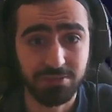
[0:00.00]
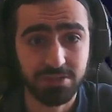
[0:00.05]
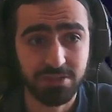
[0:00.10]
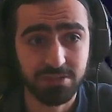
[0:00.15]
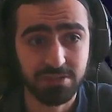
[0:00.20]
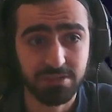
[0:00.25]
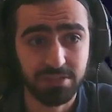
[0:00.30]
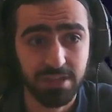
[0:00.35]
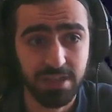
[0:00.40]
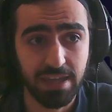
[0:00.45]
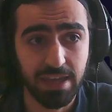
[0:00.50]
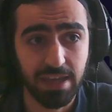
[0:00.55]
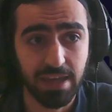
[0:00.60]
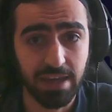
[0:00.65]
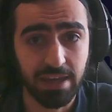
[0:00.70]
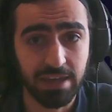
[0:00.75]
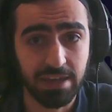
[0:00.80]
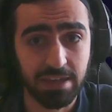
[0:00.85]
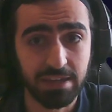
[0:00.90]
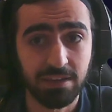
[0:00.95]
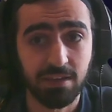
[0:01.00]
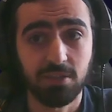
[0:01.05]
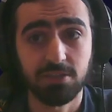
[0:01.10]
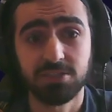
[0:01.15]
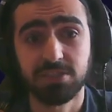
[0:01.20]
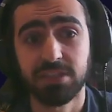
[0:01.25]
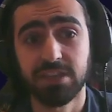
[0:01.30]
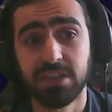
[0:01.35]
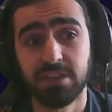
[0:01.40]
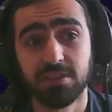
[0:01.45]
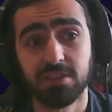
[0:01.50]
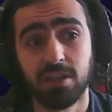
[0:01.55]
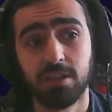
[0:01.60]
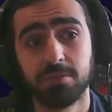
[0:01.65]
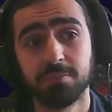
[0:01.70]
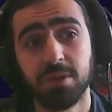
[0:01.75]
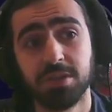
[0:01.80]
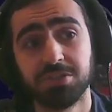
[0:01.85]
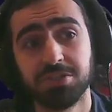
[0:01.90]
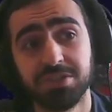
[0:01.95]
it. Lastly, I'll
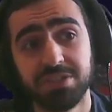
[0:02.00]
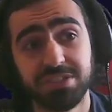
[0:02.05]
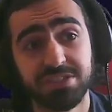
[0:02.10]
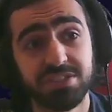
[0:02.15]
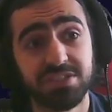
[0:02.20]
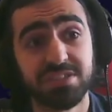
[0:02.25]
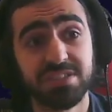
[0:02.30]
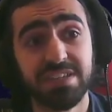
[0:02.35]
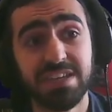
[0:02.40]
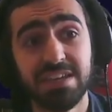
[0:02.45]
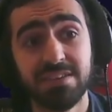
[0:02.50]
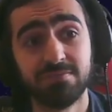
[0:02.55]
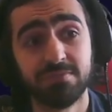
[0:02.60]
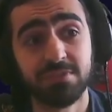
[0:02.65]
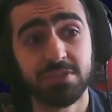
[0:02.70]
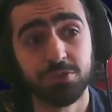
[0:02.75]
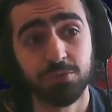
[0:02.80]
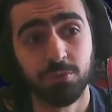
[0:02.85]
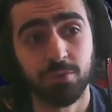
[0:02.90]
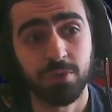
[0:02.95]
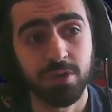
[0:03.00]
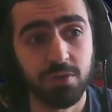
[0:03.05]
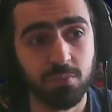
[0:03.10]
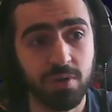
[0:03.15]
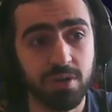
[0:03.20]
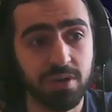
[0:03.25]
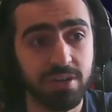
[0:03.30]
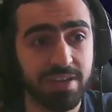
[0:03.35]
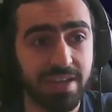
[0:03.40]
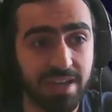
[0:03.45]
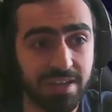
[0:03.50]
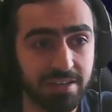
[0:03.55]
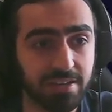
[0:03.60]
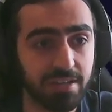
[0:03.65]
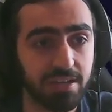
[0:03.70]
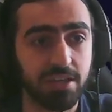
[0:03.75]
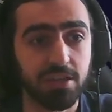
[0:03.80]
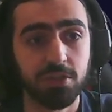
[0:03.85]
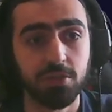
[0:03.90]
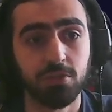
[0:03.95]
mention this is the inventory, where again
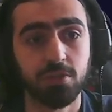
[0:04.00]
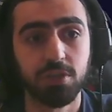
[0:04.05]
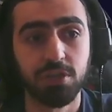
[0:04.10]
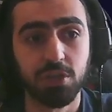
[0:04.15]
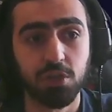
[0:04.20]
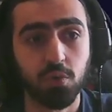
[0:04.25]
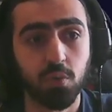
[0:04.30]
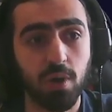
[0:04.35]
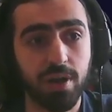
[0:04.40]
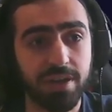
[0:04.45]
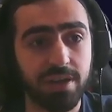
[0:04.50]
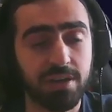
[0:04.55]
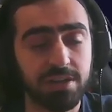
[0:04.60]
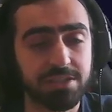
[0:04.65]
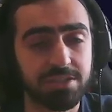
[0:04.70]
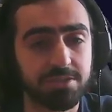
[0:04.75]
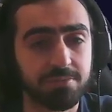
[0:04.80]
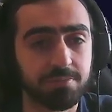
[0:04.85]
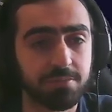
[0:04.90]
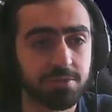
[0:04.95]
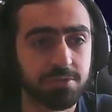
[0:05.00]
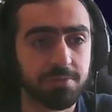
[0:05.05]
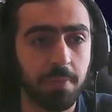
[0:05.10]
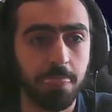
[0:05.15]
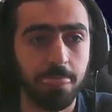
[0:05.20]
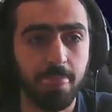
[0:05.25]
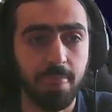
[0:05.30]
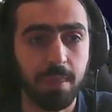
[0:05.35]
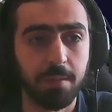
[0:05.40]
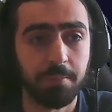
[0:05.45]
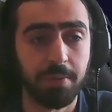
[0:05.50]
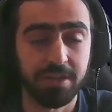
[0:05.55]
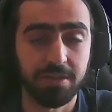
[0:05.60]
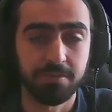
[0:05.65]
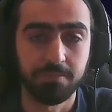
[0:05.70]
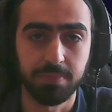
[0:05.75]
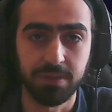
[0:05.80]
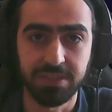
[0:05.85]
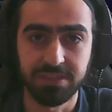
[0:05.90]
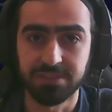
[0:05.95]
you can acquire items by
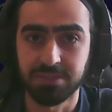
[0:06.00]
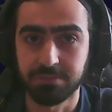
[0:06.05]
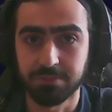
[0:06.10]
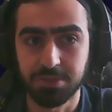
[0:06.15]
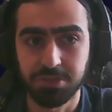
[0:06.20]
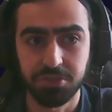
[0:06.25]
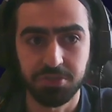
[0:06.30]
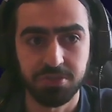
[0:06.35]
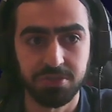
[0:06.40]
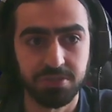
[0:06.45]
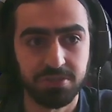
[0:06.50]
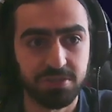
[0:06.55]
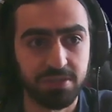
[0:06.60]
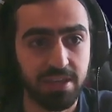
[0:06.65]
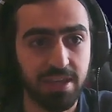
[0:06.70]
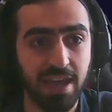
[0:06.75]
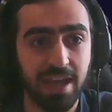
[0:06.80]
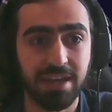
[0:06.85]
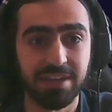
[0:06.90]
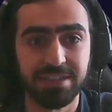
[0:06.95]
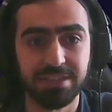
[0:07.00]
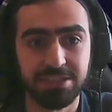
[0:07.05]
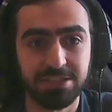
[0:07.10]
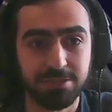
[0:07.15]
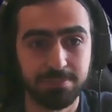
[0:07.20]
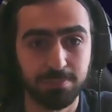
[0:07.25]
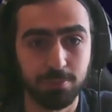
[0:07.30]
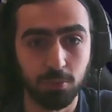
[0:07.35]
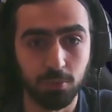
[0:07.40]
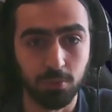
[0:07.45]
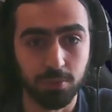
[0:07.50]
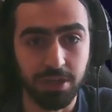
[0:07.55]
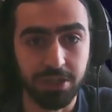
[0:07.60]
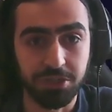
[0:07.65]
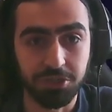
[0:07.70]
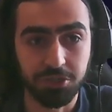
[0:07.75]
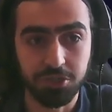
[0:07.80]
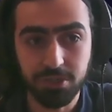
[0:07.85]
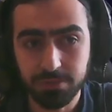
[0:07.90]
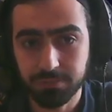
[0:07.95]
completing missions and
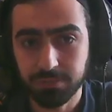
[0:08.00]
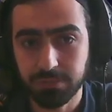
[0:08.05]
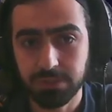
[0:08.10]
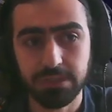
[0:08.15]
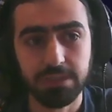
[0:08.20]
exploration.